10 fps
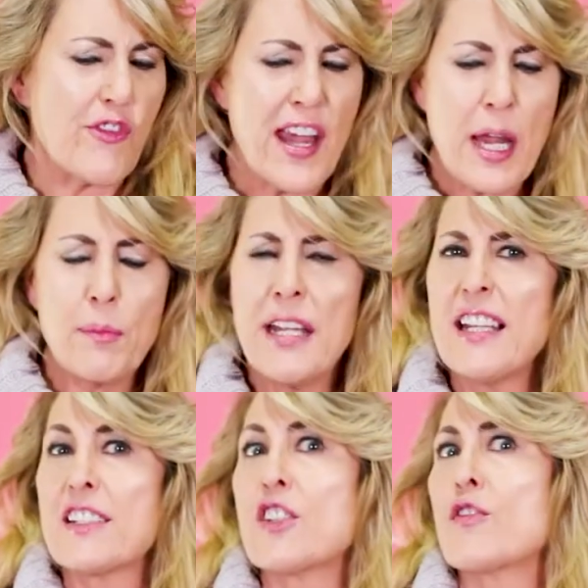family,
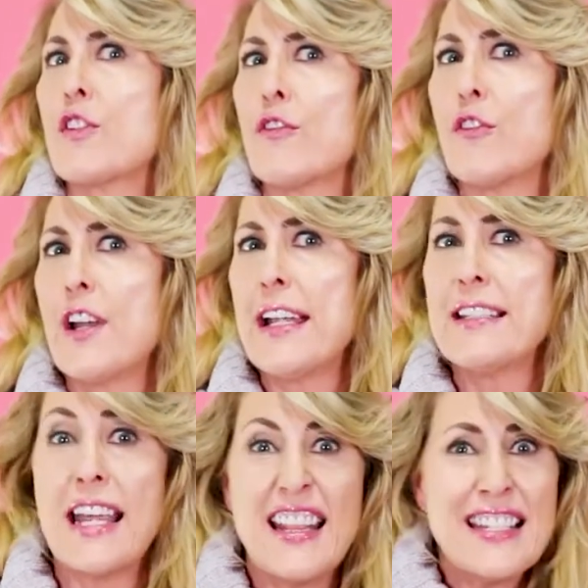this is for
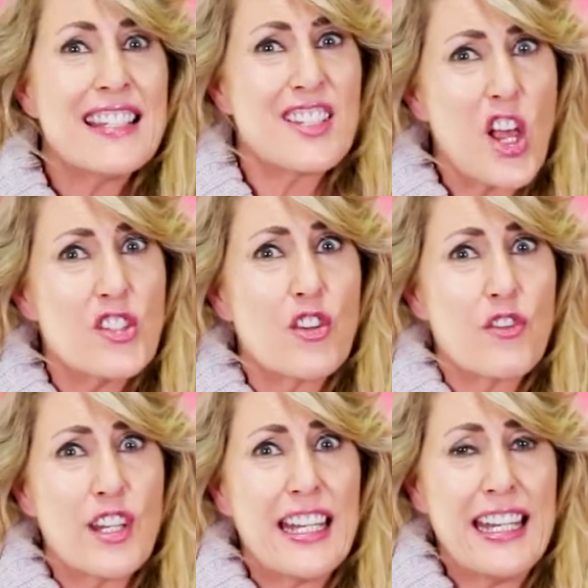friends, and this is also
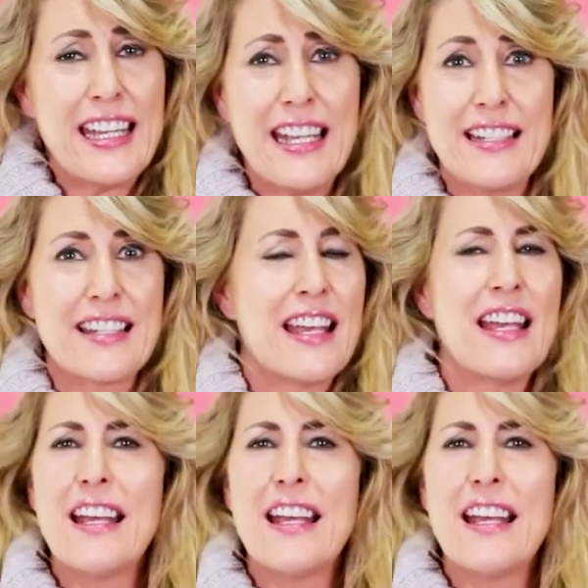for the kids.